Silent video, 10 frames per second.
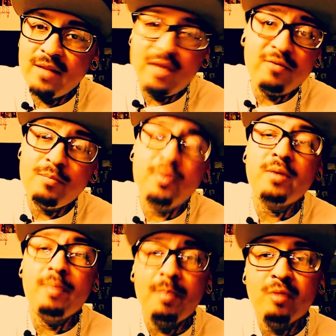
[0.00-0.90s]
they even
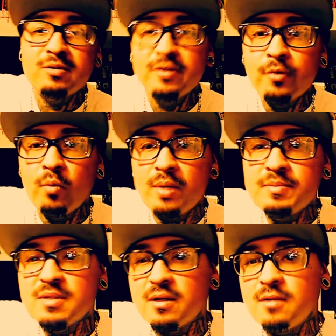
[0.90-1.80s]
put up a post on their
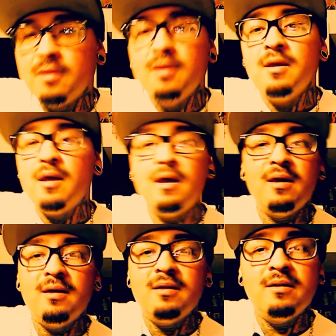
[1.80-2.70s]
website
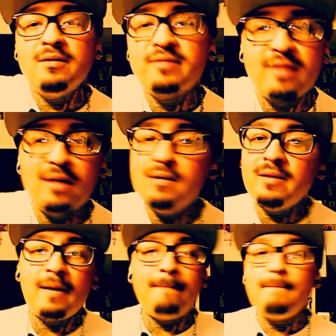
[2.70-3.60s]
and
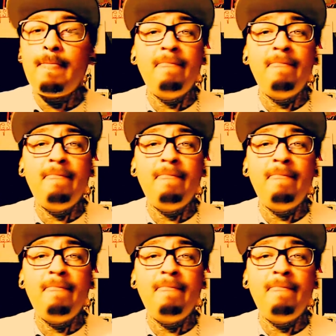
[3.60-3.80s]
stated that